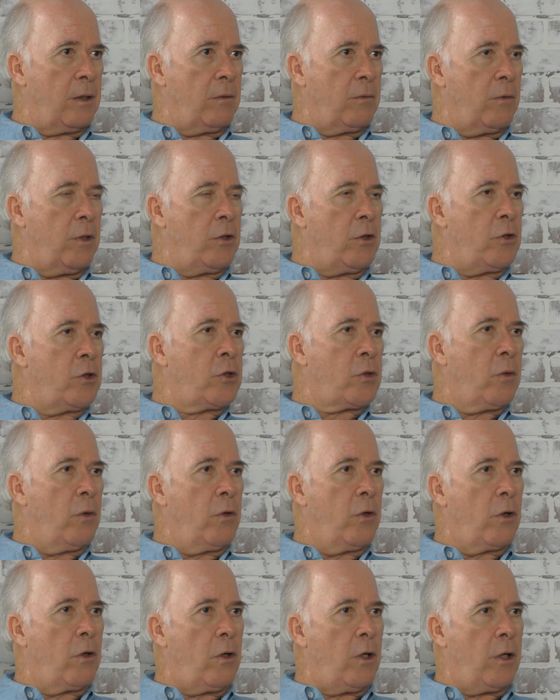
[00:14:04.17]
When you
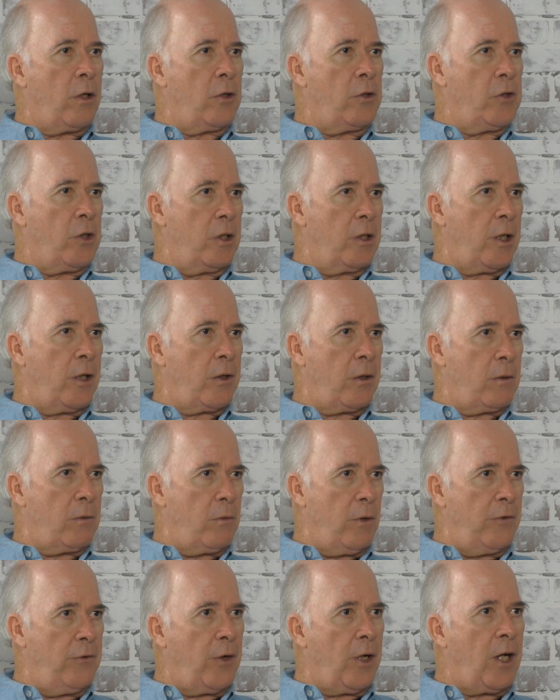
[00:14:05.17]
screw it on, there's another
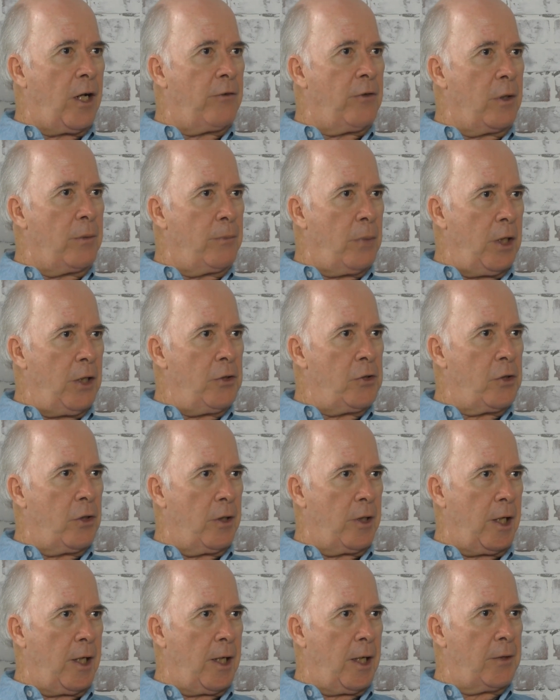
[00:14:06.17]
revolving piece
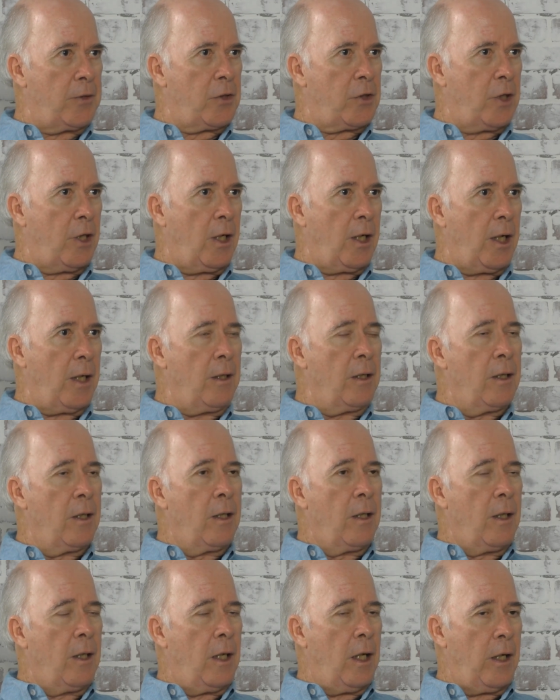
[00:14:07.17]
on the outside.
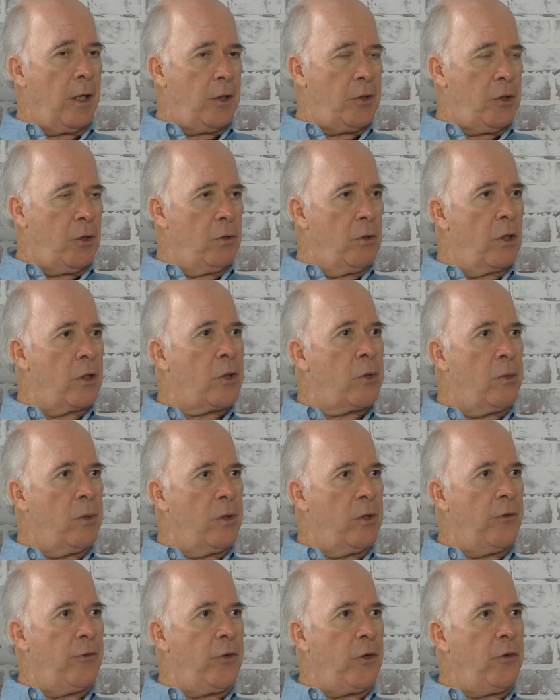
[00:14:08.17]
And as you look
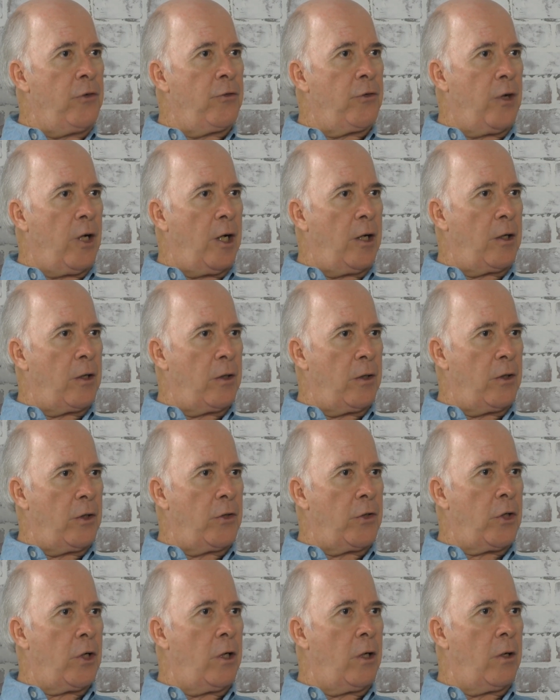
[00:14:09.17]
through the viewfinder and
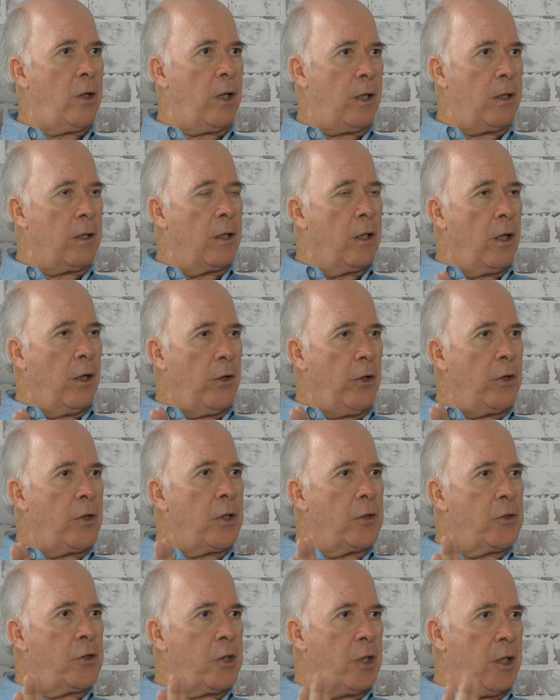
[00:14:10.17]
you turn it, you
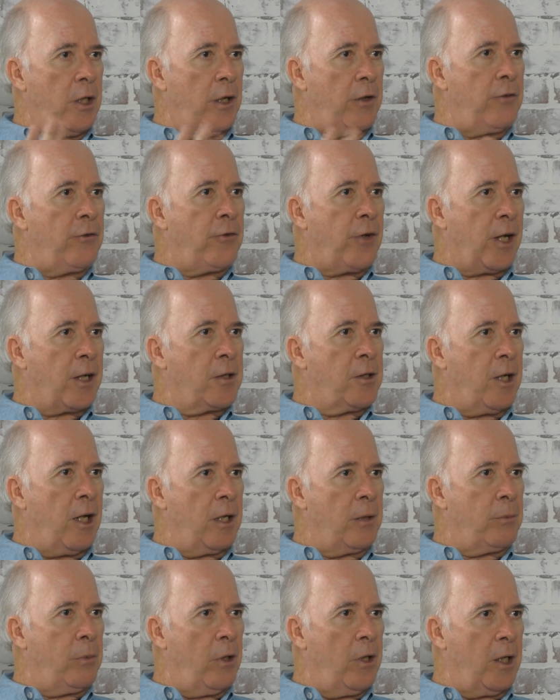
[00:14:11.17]
can see the effect
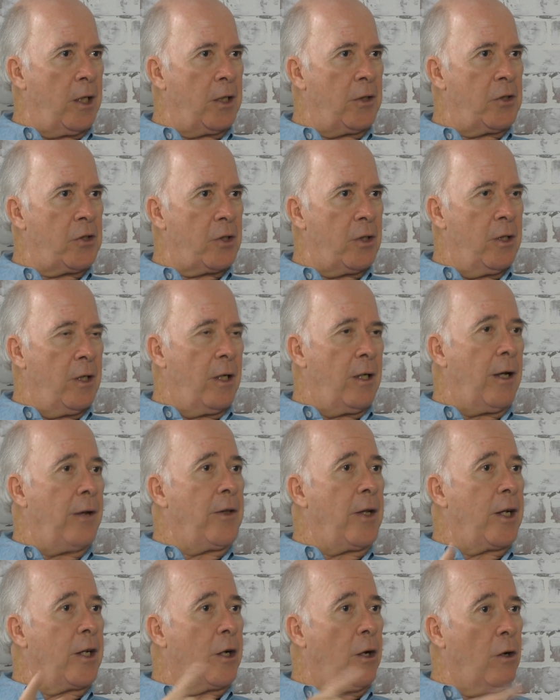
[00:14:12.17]
take place
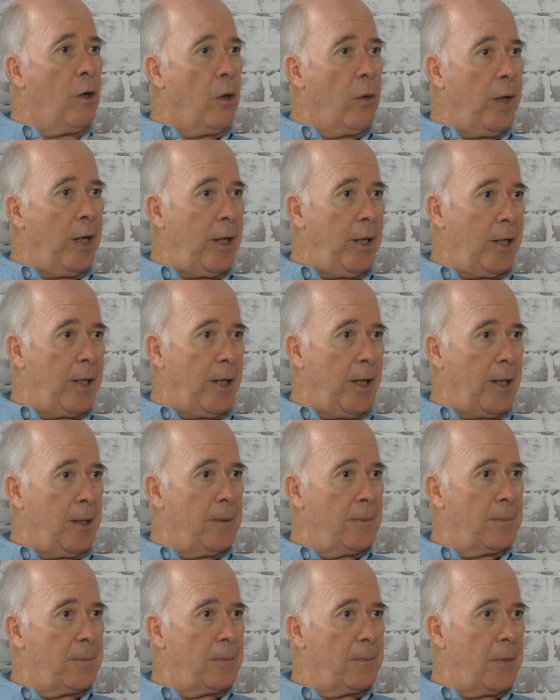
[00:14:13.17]
and then go away again.
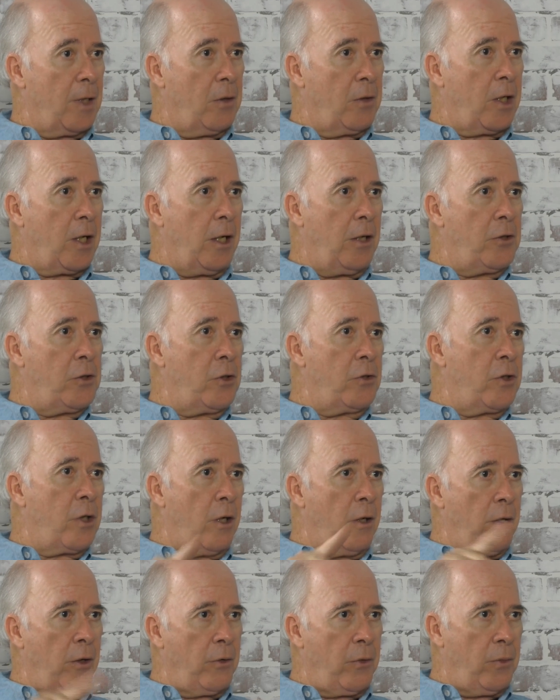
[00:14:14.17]
Okay, as you
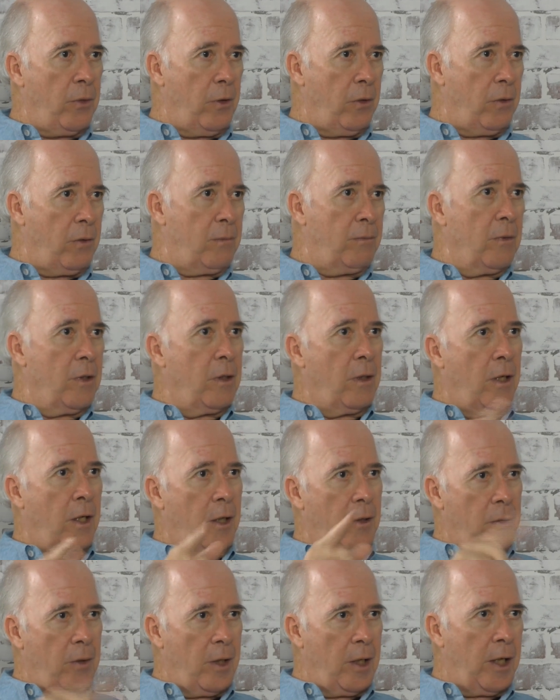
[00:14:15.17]
turn it through
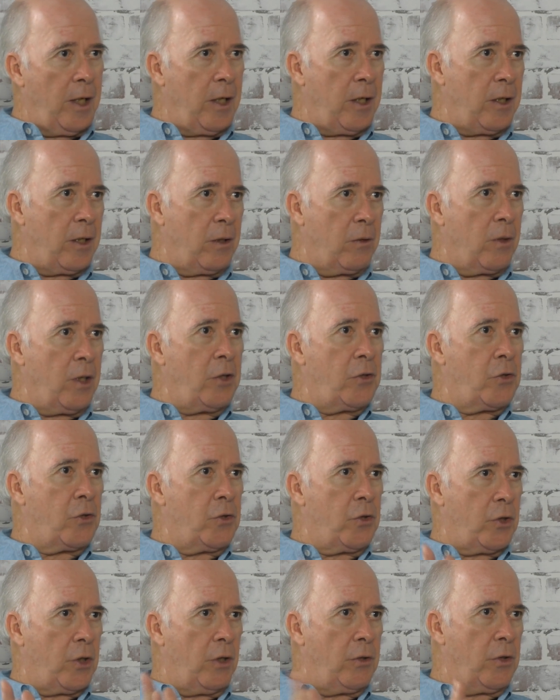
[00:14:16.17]
180 degrees or
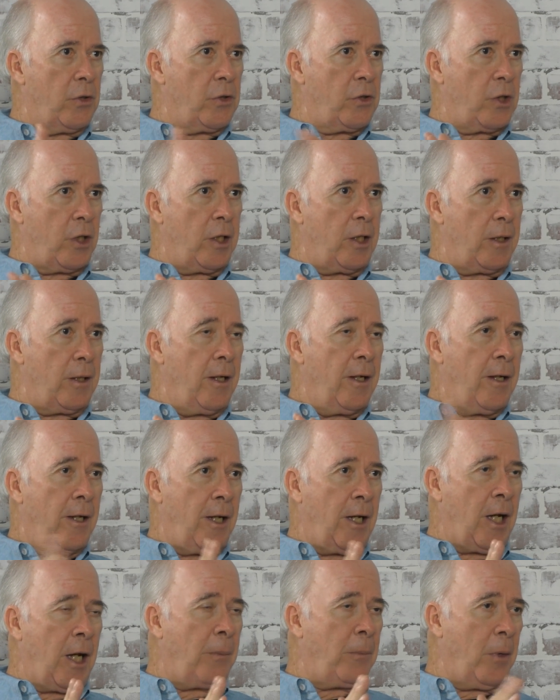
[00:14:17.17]
so, you'll see it
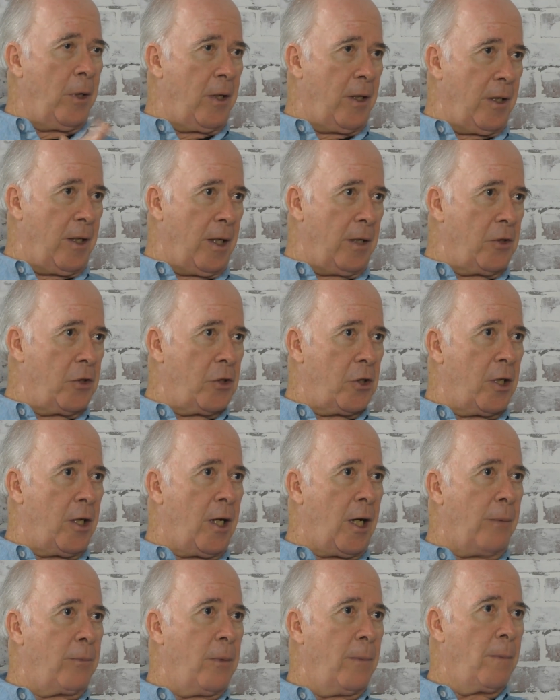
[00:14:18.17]
happen and then
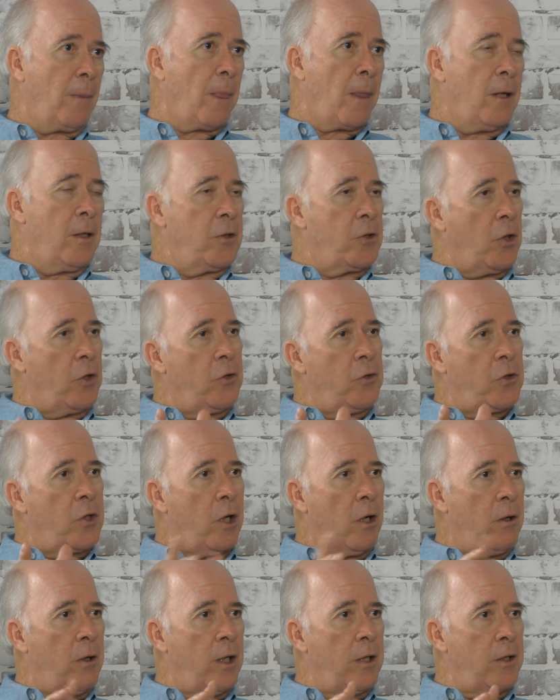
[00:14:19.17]
stop. So you
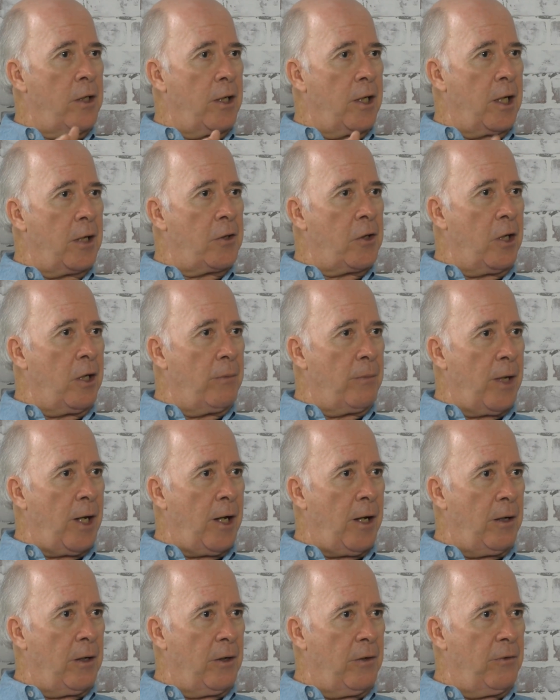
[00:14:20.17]
turn it to get the
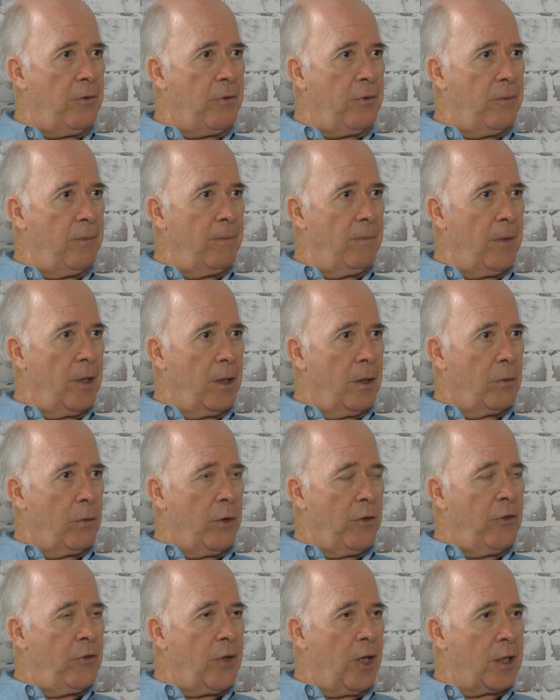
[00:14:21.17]
amount of
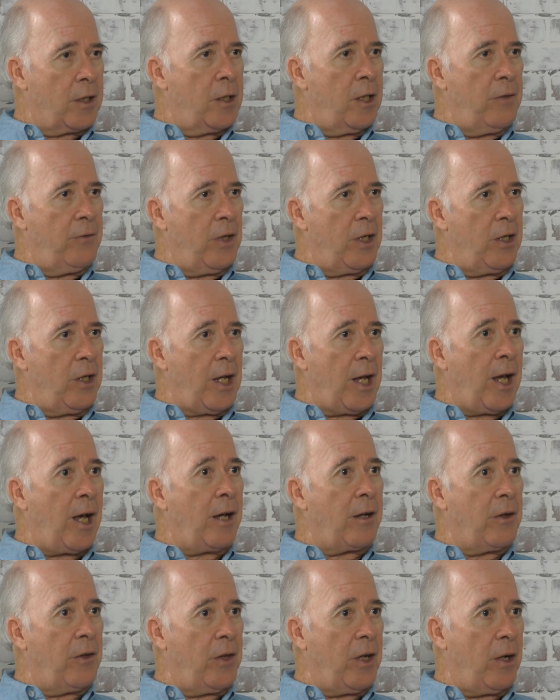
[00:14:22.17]
reflectivity
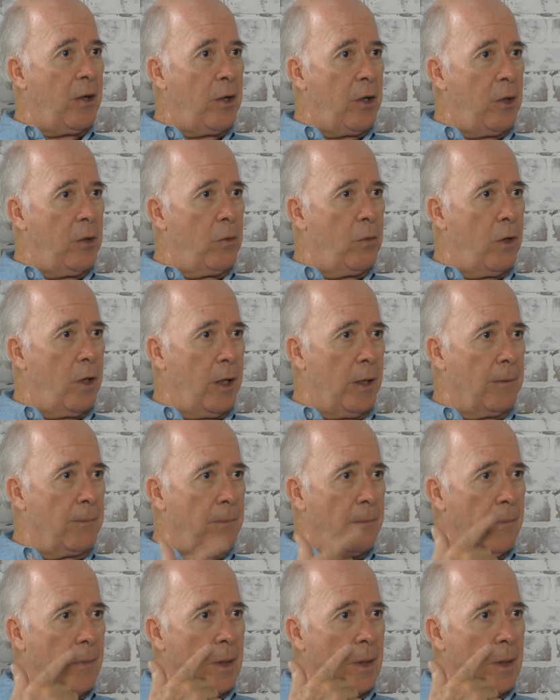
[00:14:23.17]
out of there that you want.